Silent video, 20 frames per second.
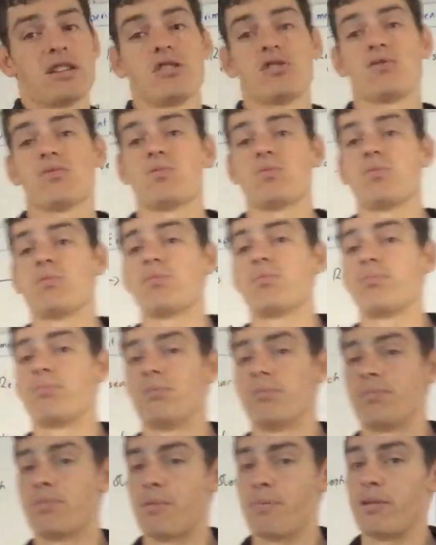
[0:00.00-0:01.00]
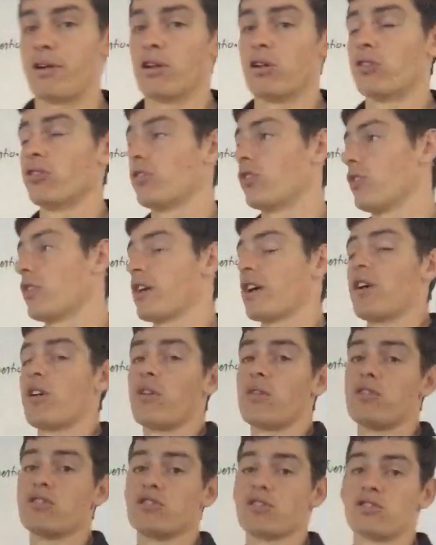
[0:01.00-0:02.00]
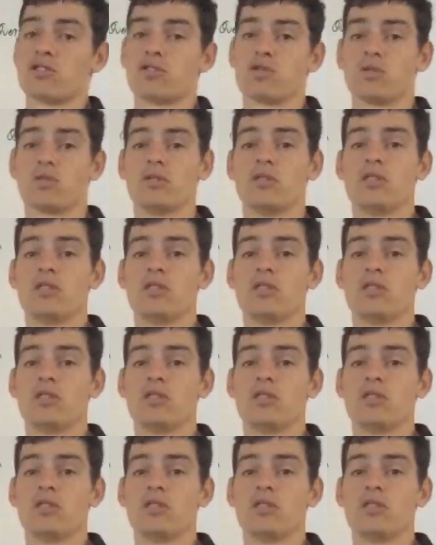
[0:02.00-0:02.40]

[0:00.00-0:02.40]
is propelled on a horizontal